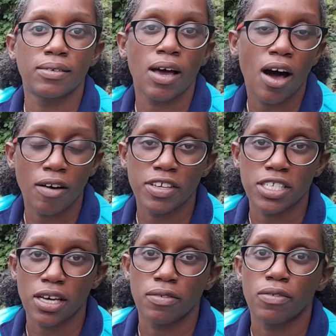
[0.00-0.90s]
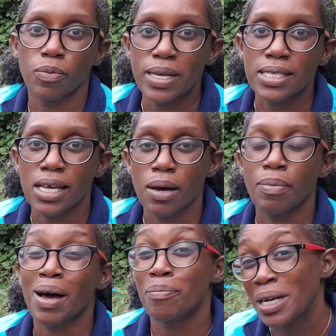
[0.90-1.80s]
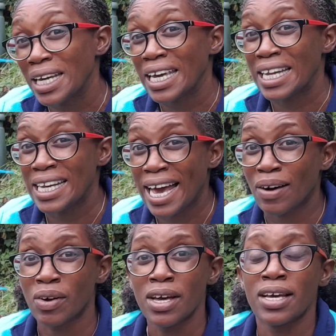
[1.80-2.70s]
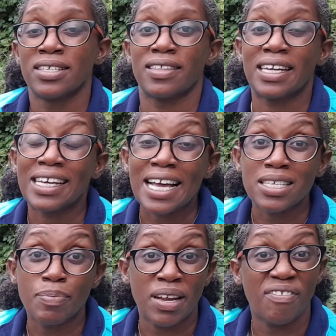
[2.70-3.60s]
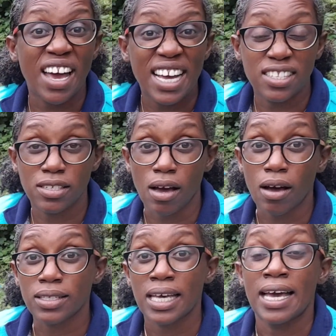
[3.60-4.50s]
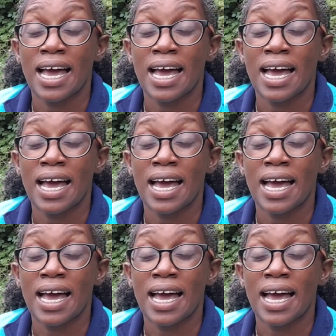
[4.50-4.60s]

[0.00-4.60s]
harvest over the winter, but I'm putting it in now so that it gets a bit of a head start,